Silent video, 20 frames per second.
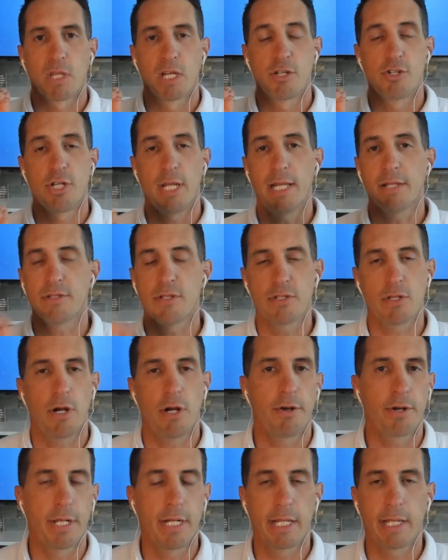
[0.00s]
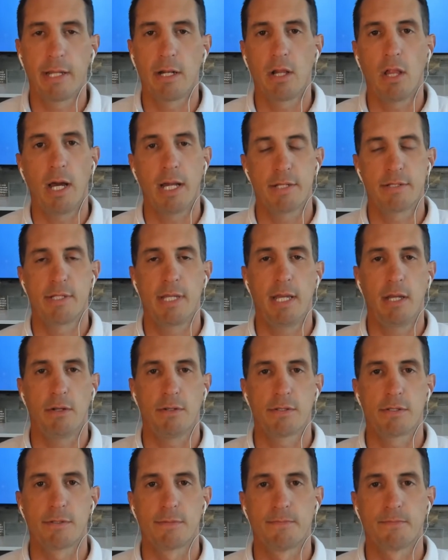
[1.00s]
chances are you're going to get a lot of
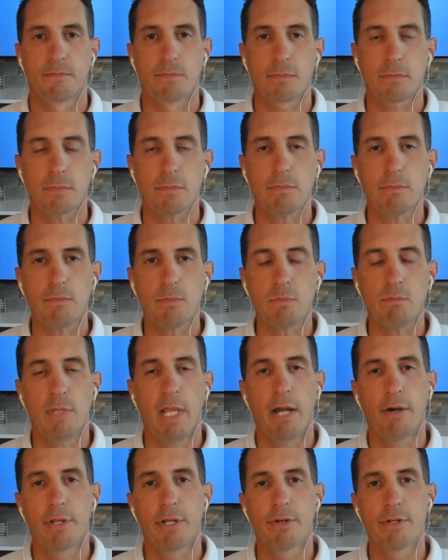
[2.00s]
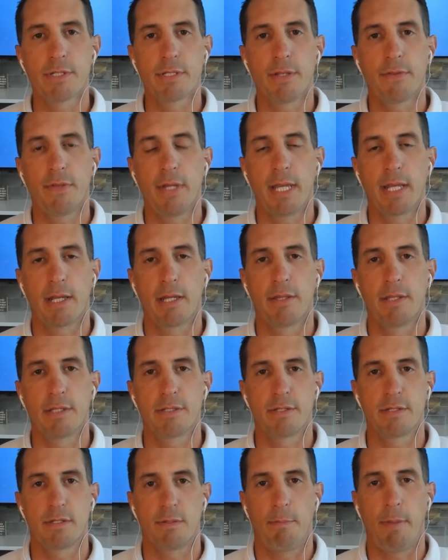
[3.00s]
sales. Now, here's the thing, and
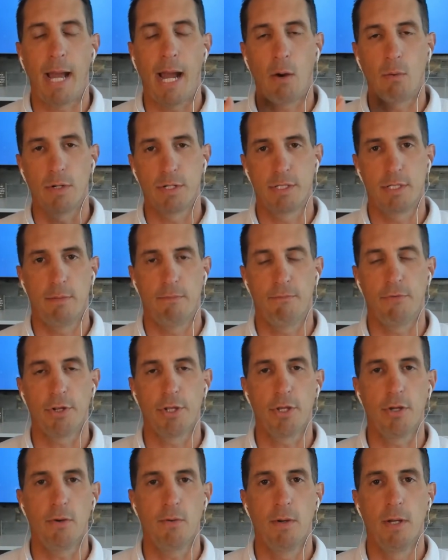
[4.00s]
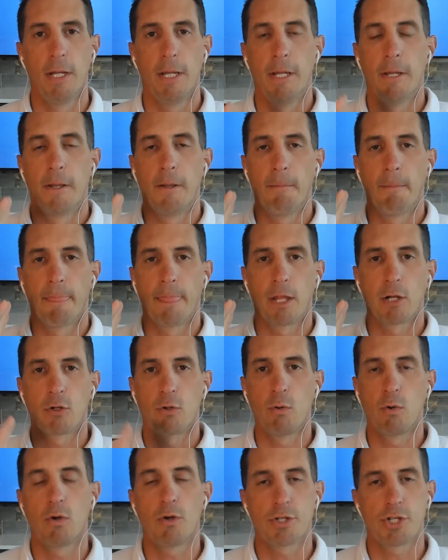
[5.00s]
this is a power tip for you.
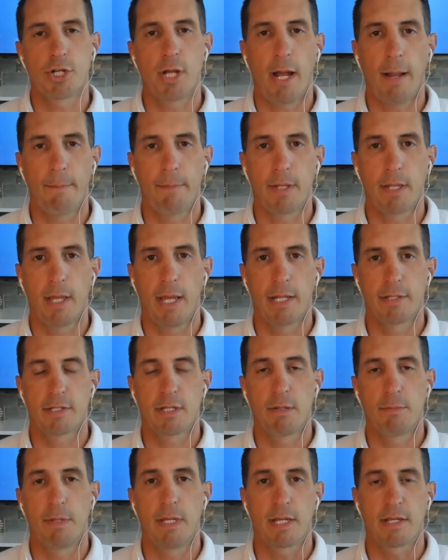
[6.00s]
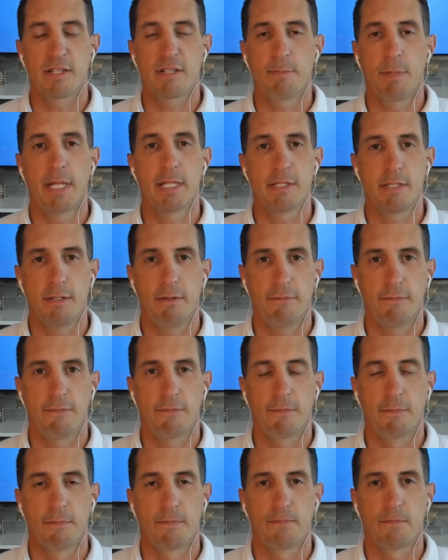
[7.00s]
Google shopping ads can be expensive.
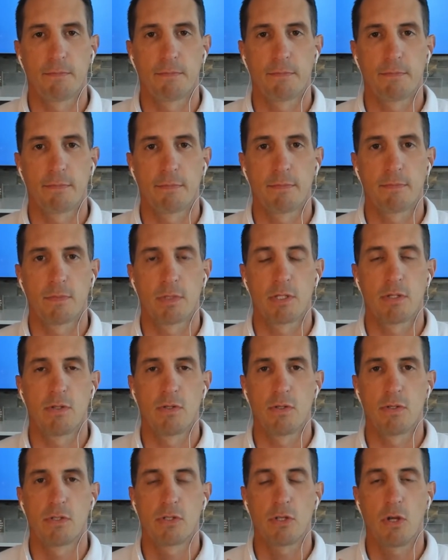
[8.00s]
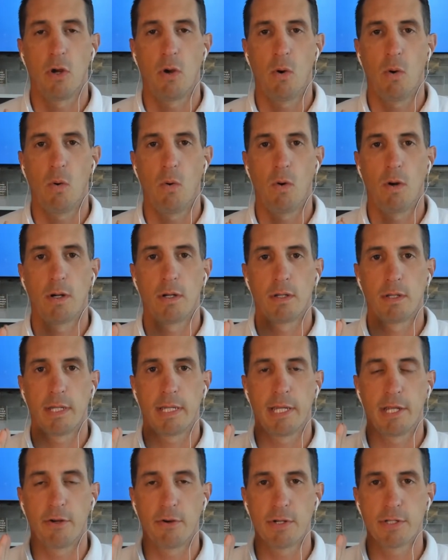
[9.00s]
So
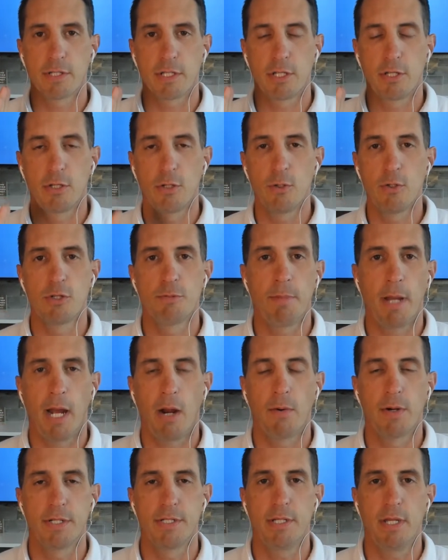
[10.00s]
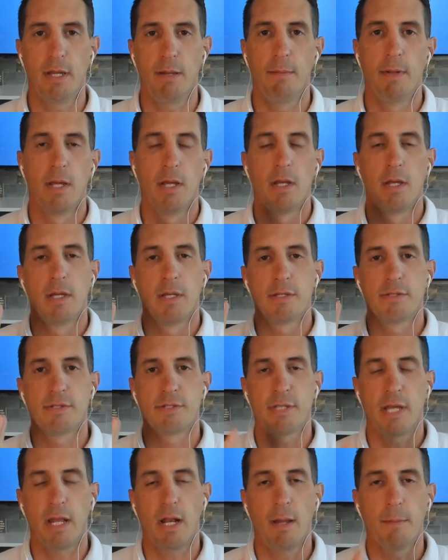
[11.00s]
here is a huge power tip.
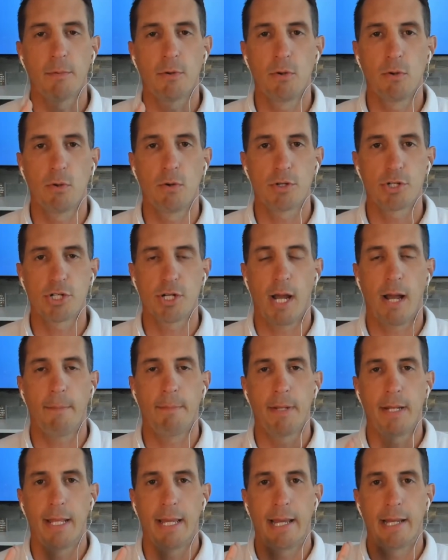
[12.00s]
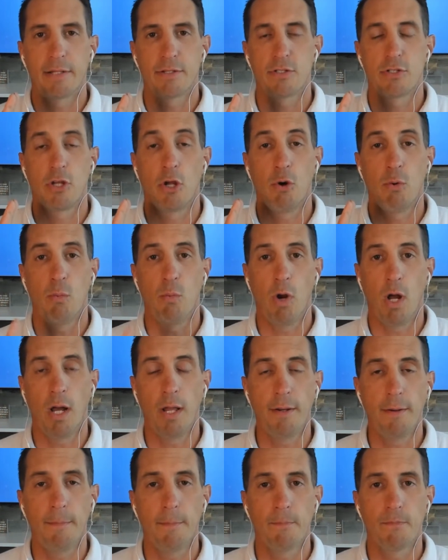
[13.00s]
Set up Google shopping ads to
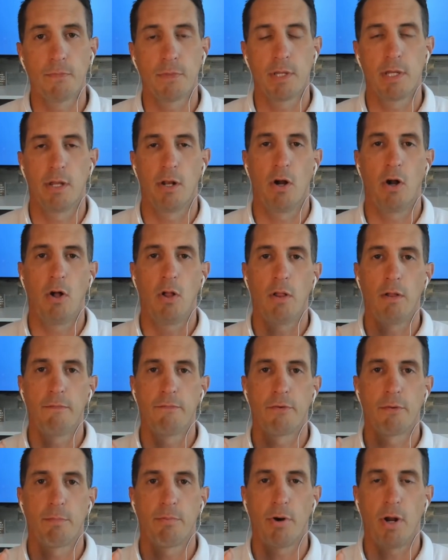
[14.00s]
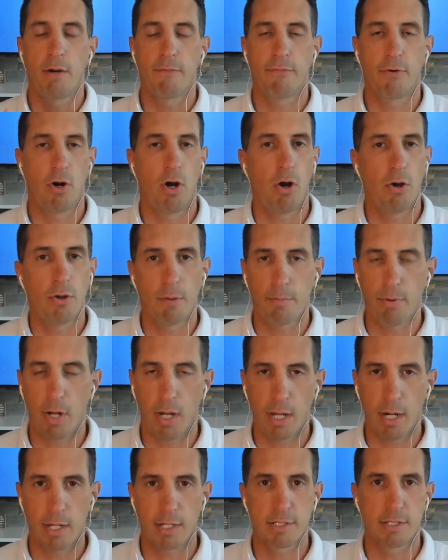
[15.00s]
run in all of your for all your
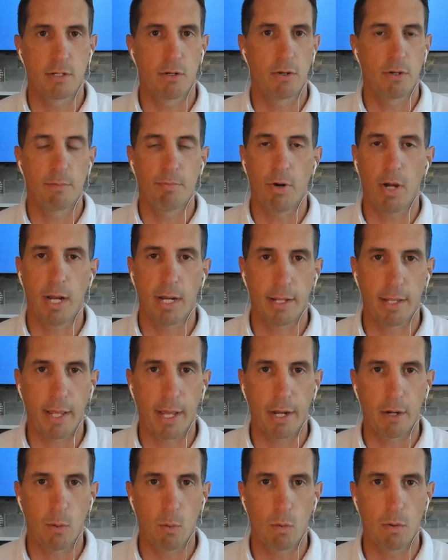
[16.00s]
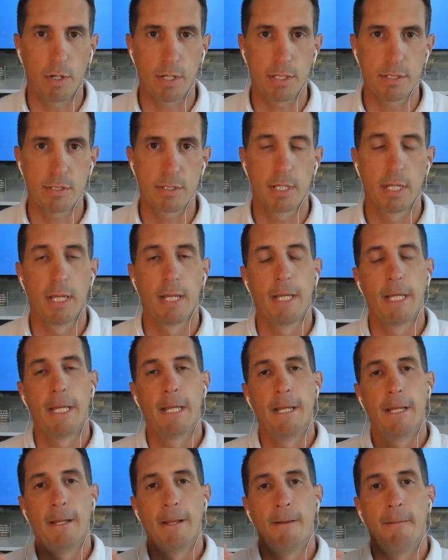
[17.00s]
products and all your product categories,
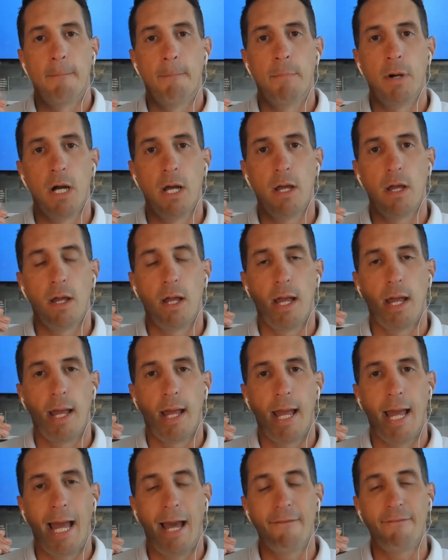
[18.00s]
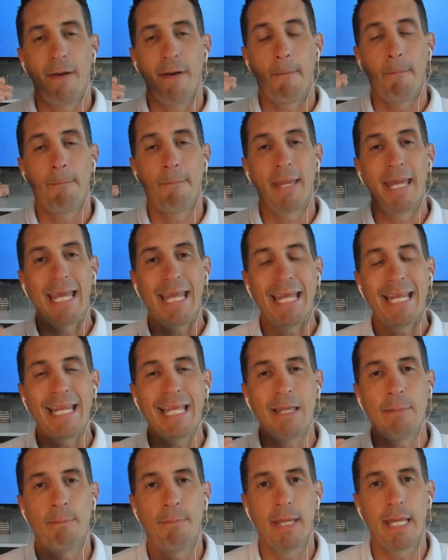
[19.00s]
but have a
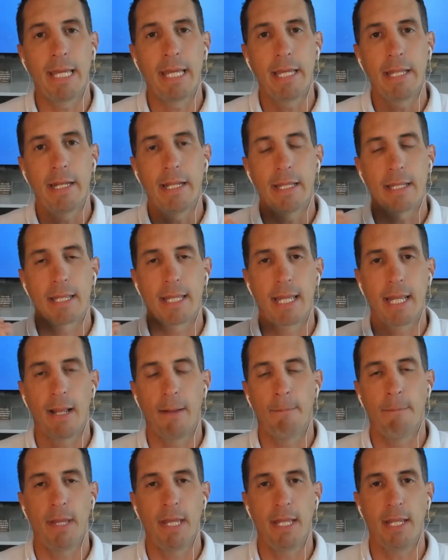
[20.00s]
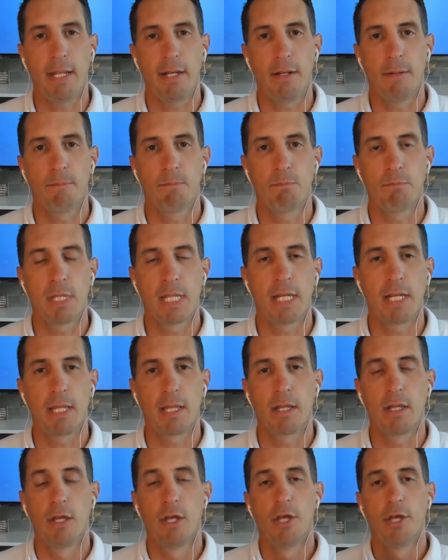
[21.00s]
penny bid campaign,
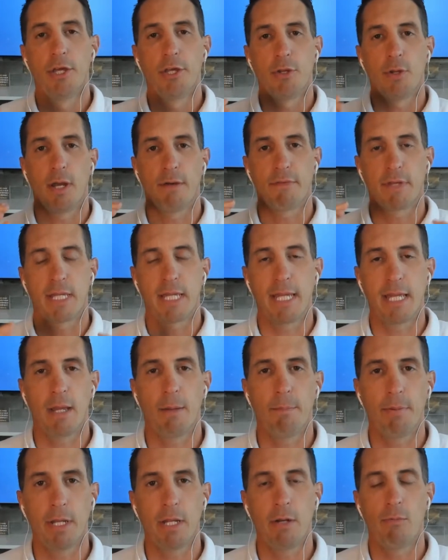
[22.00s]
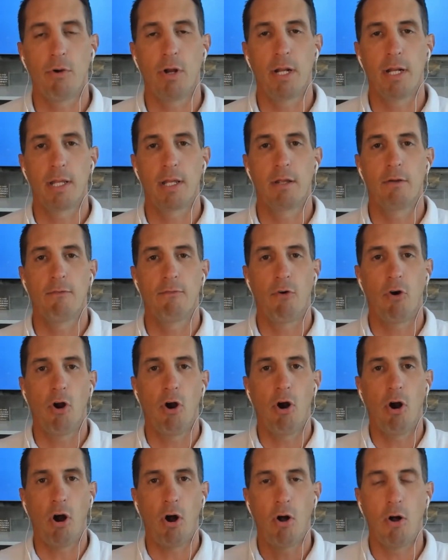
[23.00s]
meaning you have a campaign running for
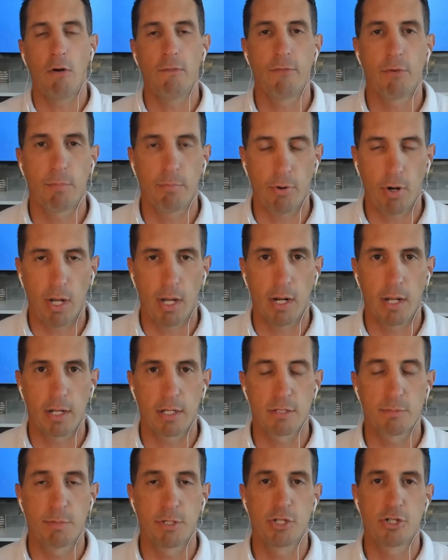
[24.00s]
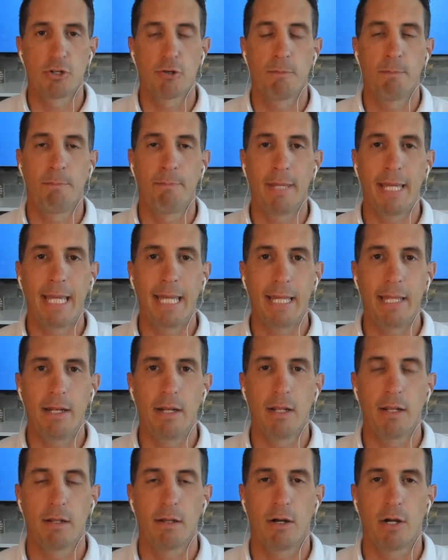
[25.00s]
all of your products, but your
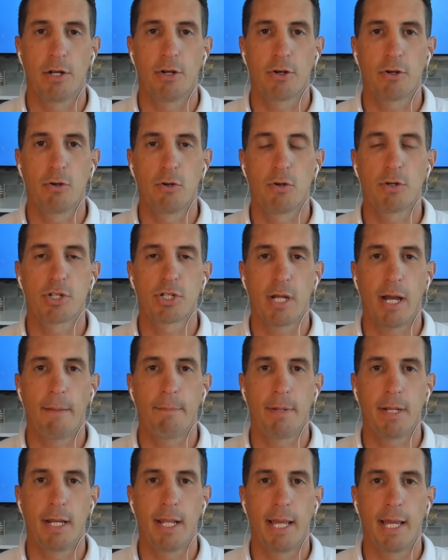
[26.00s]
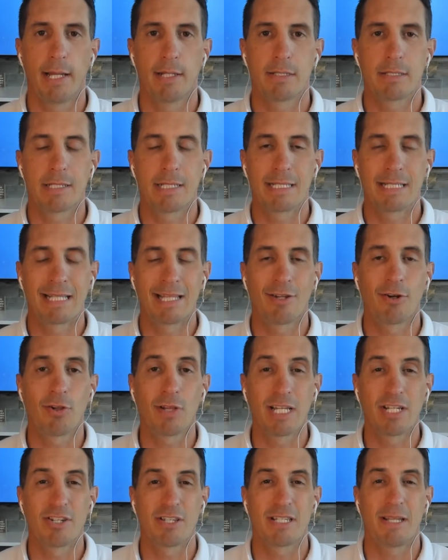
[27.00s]
bid on your Google shopping ads is
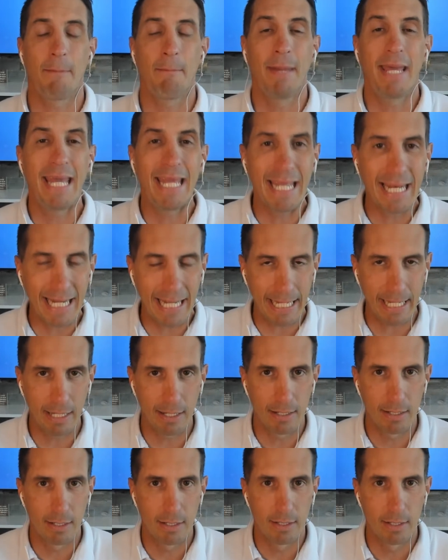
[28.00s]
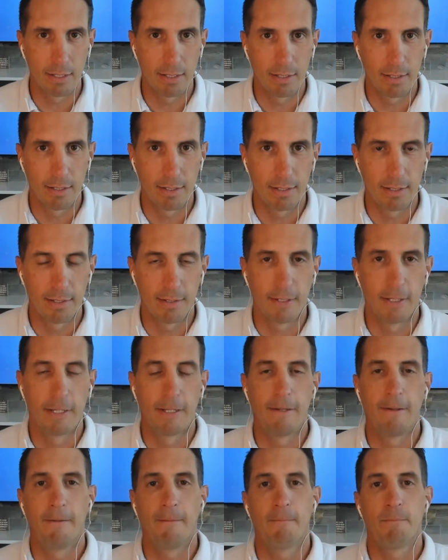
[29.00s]
literally just a penny.
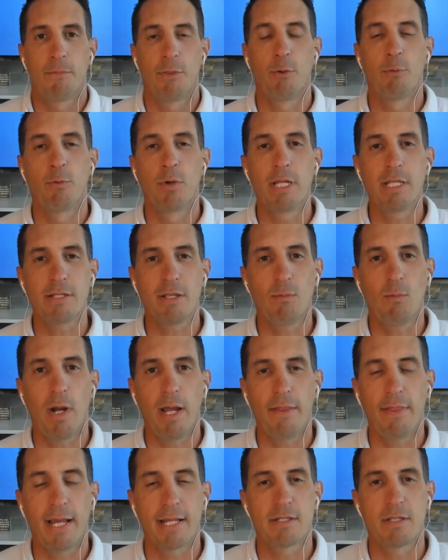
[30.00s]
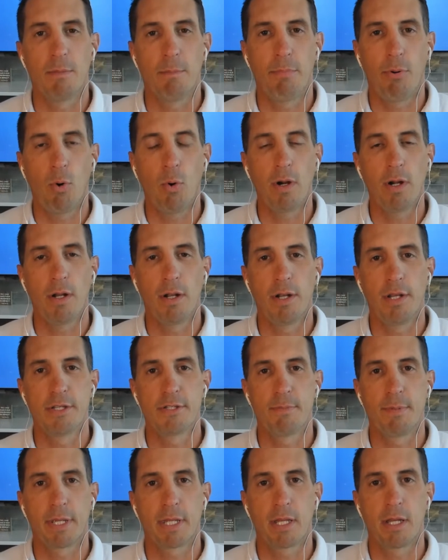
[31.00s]
The reason why that's important
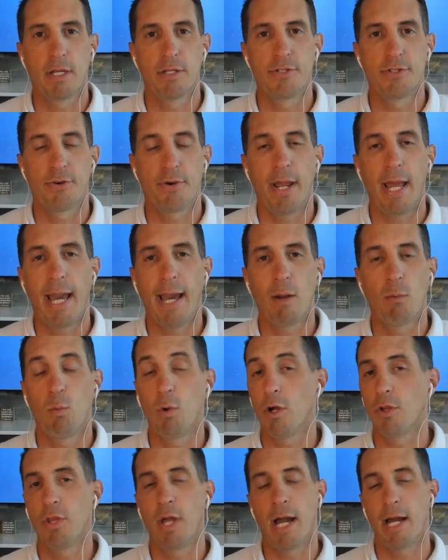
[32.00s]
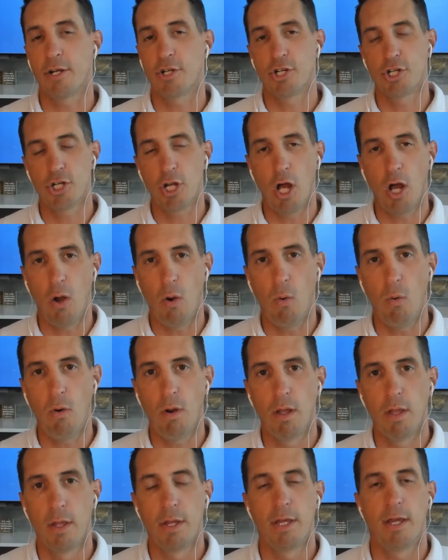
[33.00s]
is because your ad will not
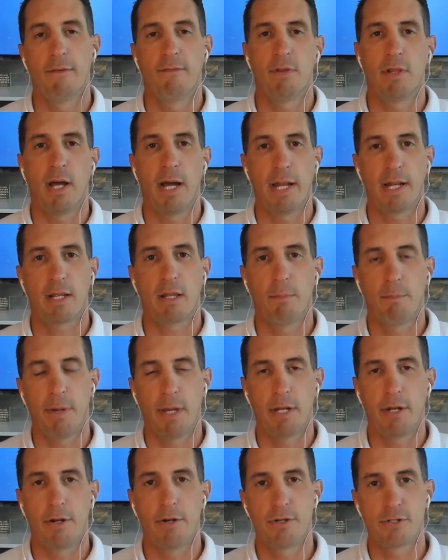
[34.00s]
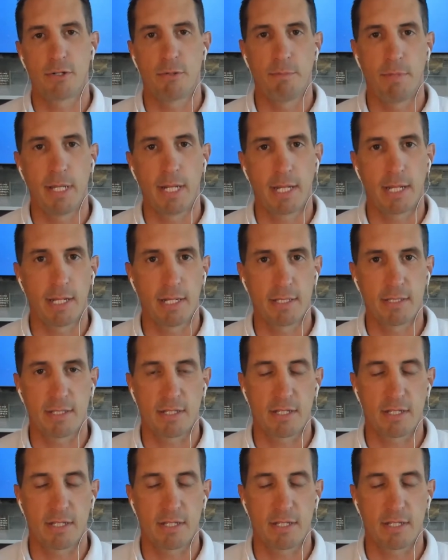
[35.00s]
show if a lot of competitors are bidding and it's